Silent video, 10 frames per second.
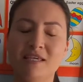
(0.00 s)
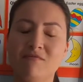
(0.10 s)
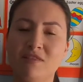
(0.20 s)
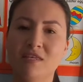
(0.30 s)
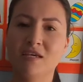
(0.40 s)

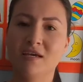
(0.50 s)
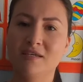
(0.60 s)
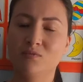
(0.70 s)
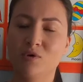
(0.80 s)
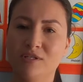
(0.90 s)
everything
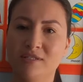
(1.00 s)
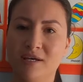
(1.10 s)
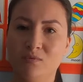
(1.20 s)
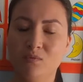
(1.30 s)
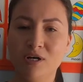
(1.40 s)
has worked
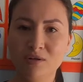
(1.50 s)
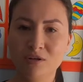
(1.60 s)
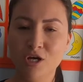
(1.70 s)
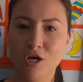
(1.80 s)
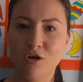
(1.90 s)
out well
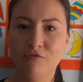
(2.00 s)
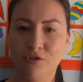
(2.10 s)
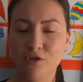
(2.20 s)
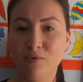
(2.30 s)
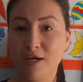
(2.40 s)
for
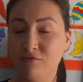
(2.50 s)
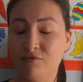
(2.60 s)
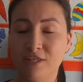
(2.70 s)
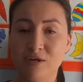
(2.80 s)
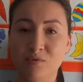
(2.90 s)
you and for
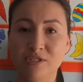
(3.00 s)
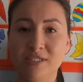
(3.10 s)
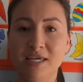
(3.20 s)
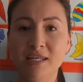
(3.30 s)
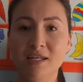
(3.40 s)
their
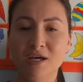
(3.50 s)
routine,